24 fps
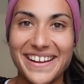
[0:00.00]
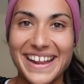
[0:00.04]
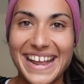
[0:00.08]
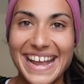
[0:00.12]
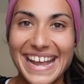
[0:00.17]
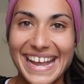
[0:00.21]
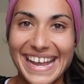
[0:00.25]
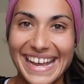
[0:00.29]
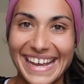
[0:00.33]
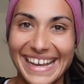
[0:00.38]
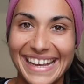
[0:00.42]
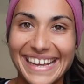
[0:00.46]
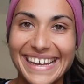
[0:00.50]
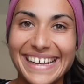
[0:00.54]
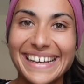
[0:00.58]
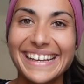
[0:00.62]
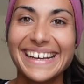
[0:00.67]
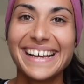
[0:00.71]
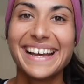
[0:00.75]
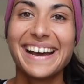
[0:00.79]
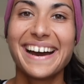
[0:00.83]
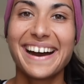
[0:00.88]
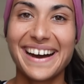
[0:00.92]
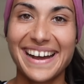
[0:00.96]
here
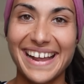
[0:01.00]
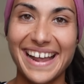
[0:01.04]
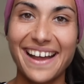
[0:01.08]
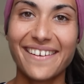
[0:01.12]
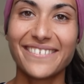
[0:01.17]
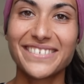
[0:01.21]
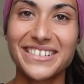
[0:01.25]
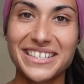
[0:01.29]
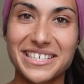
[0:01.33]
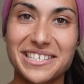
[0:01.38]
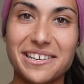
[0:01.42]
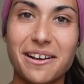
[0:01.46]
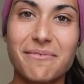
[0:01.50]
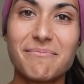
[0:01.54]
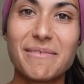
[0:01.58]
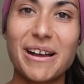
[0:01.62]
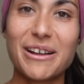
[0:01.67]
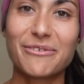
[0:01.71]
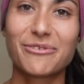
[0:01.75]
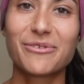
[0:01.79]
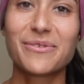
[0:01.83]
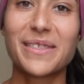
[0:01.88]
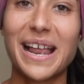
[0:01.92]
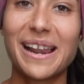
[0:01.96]
I have just come
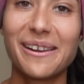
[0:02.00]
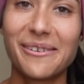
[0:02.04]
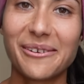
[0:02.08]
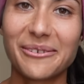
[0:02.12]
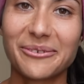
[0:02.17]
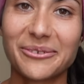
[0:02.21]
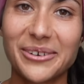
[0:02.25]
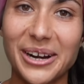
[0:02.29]
back from that long